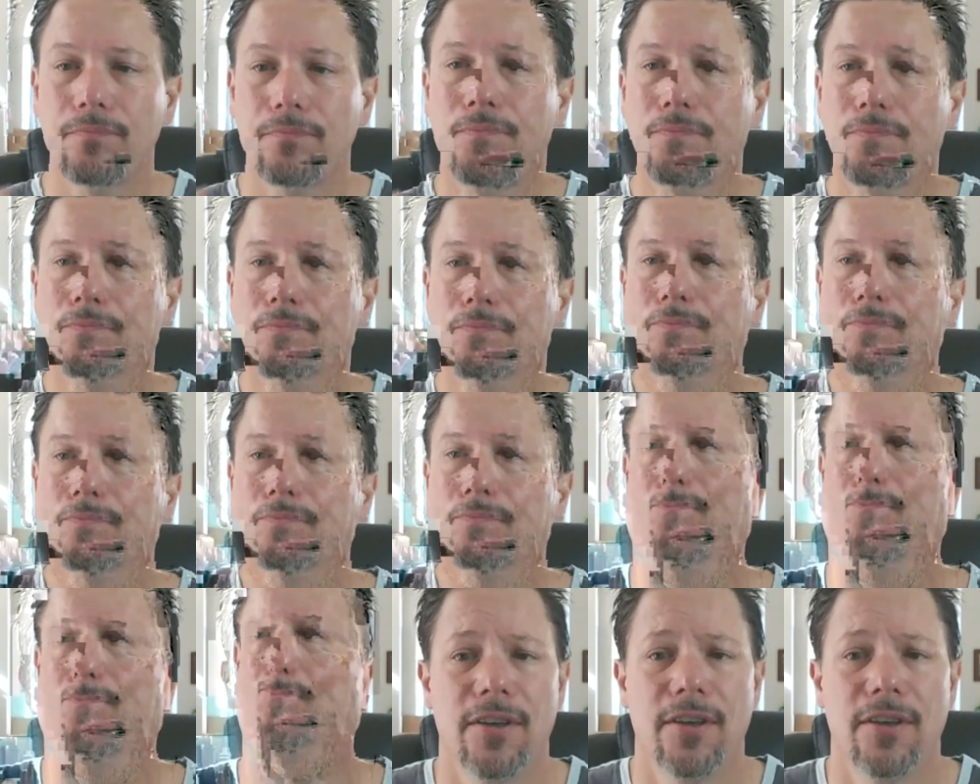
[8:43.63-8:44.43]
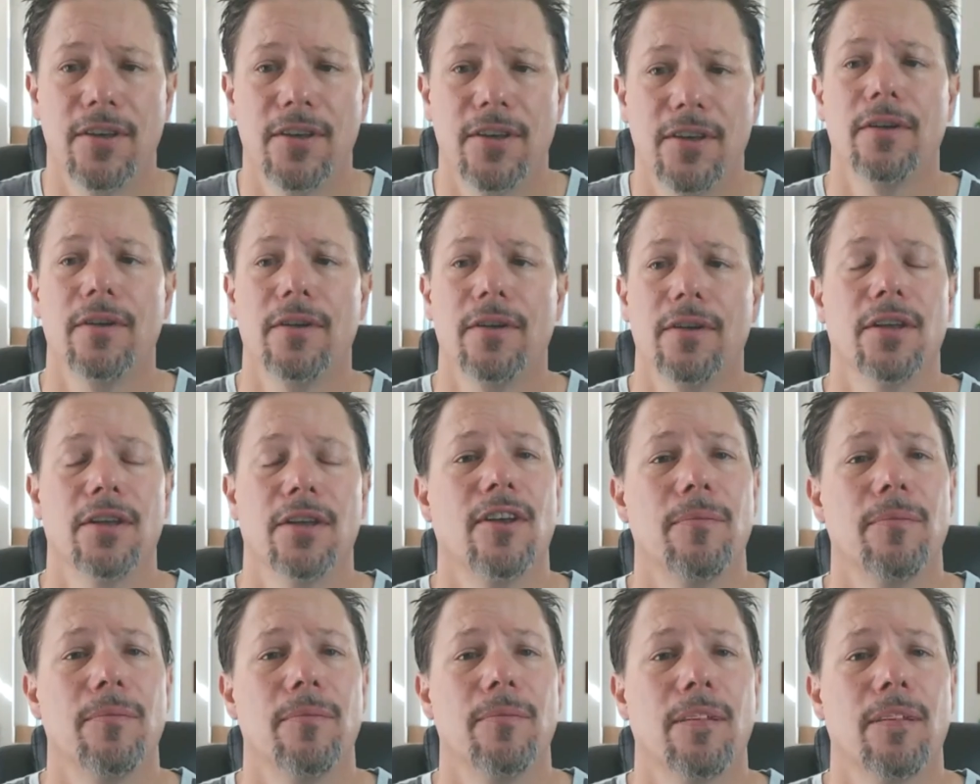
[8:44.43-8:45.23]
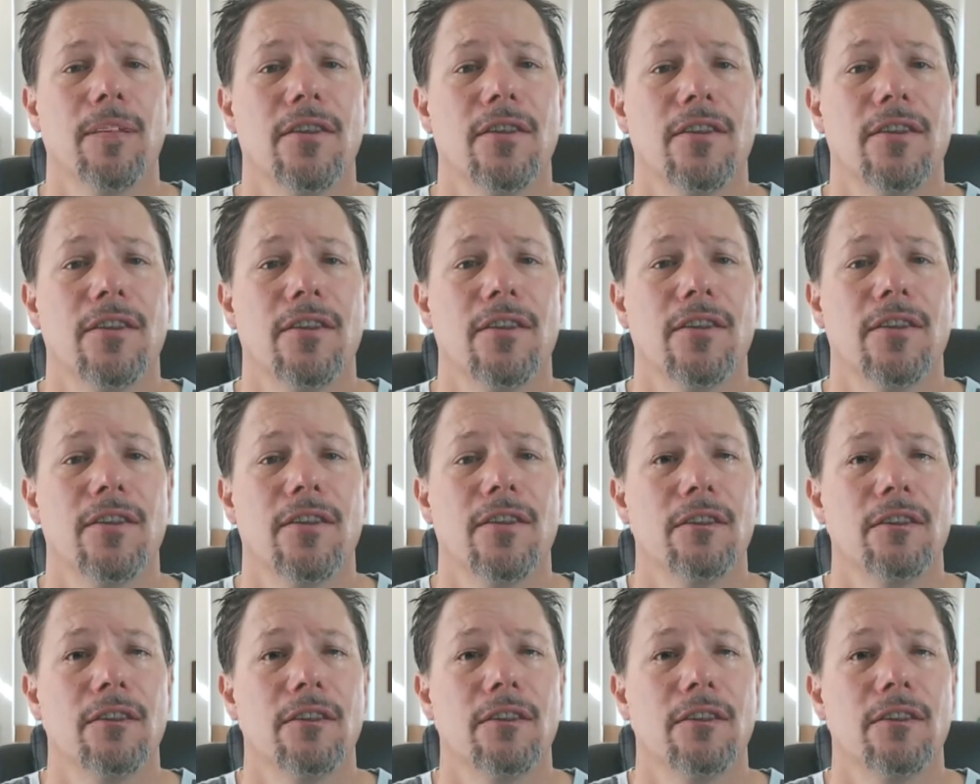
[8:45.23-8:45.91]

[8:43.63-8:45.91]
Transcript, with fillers: so again, typically it's something in the envi-